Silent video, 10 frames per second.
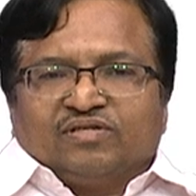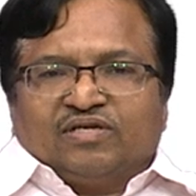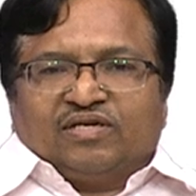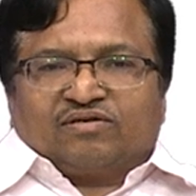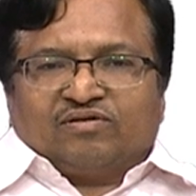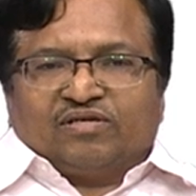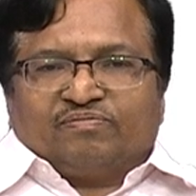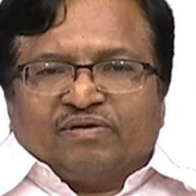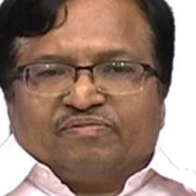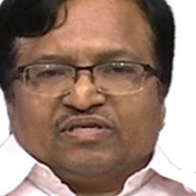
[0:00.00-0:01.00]

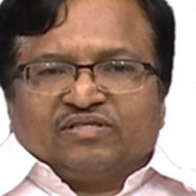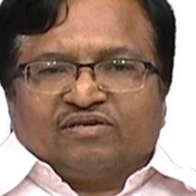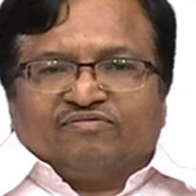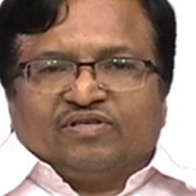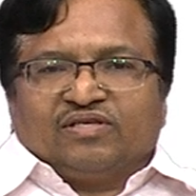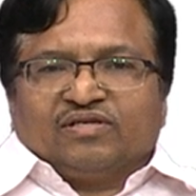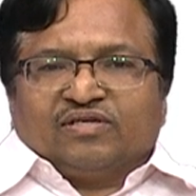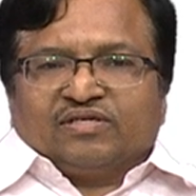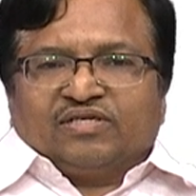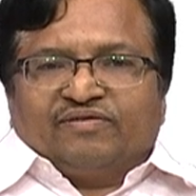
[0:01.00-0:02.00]
electronic properties of the
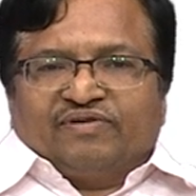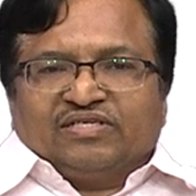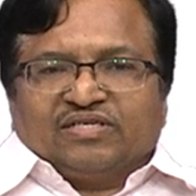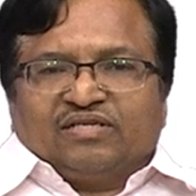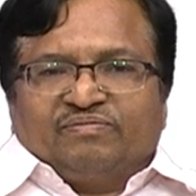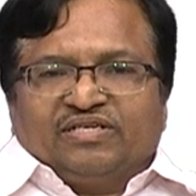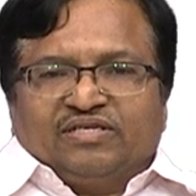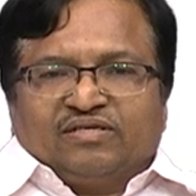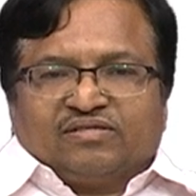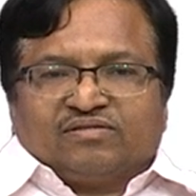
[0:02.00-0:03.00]
device and the
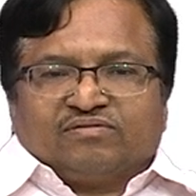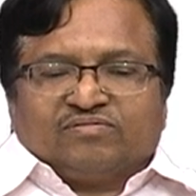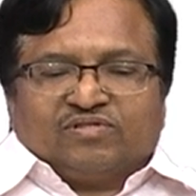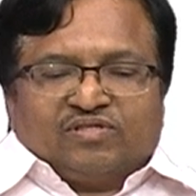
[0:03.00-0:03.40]
materials.